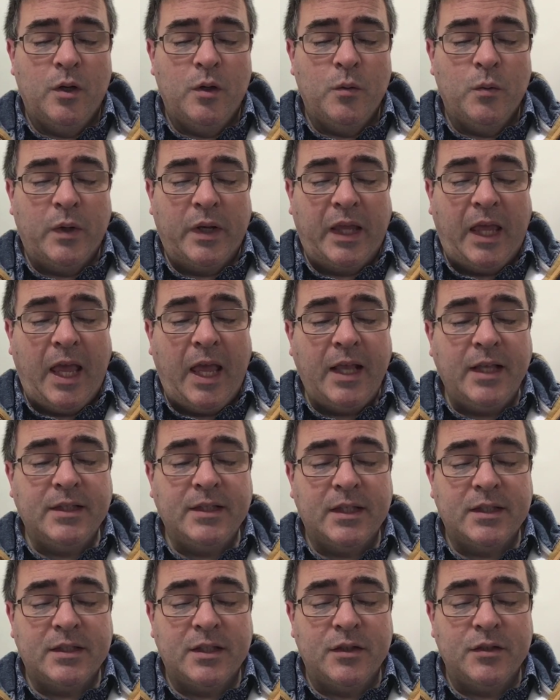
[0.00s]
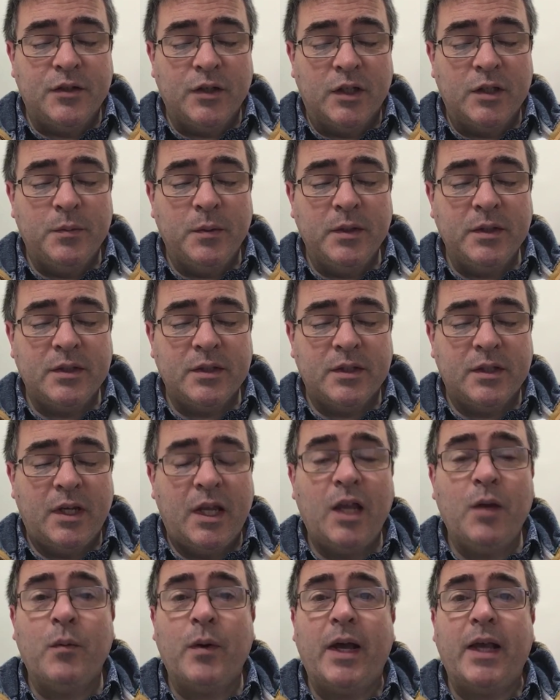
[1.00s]
When a king sits in judgment,
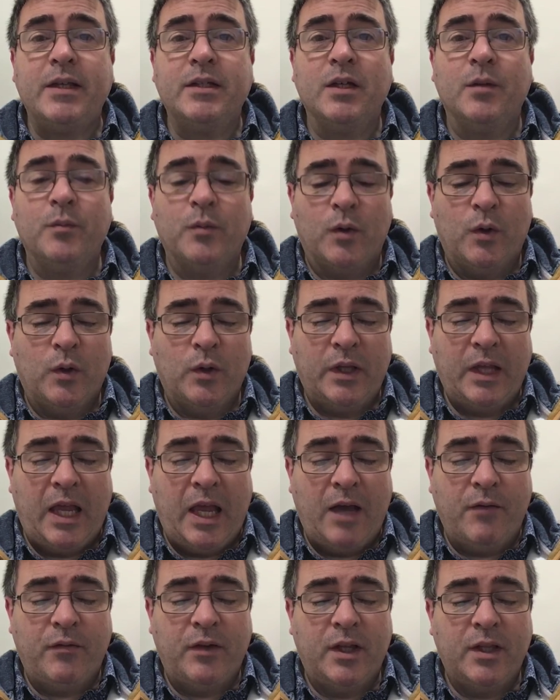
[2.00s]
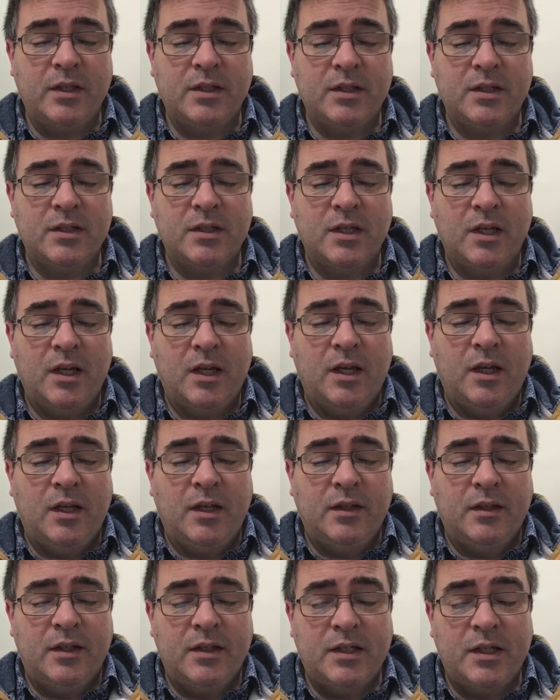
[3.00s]
he weighs up all the evidence,
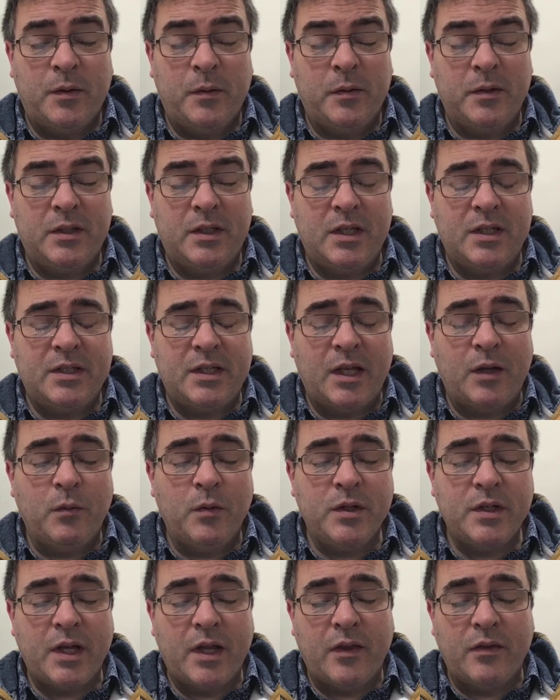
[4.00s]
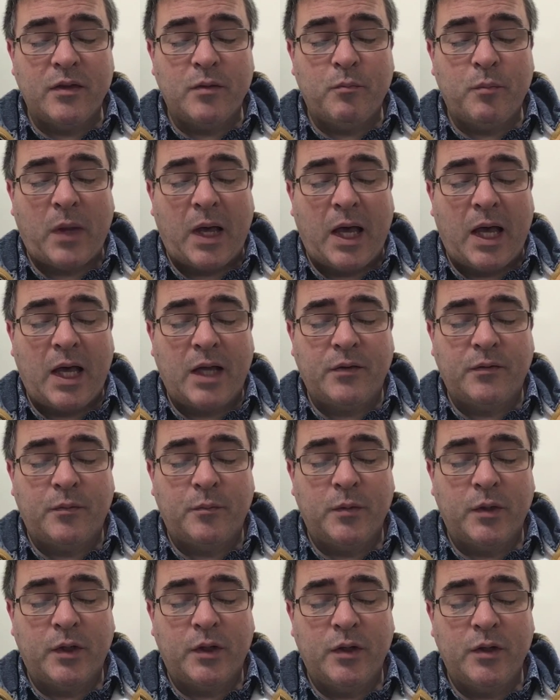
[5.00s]
distinguishing the bad from
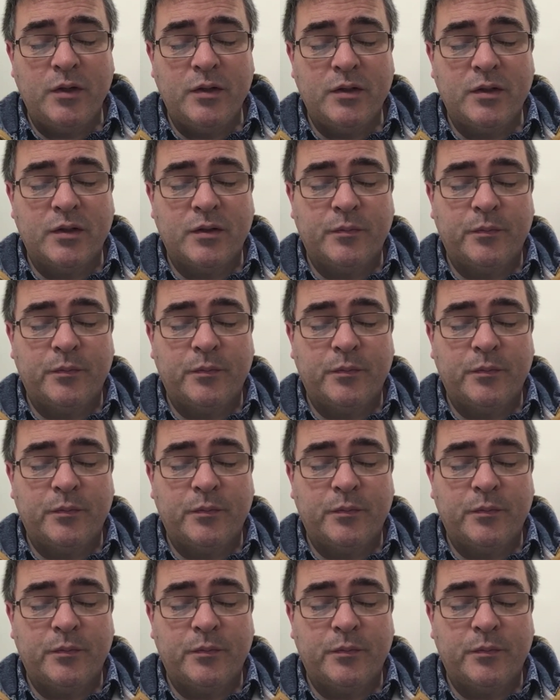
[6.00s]
the good.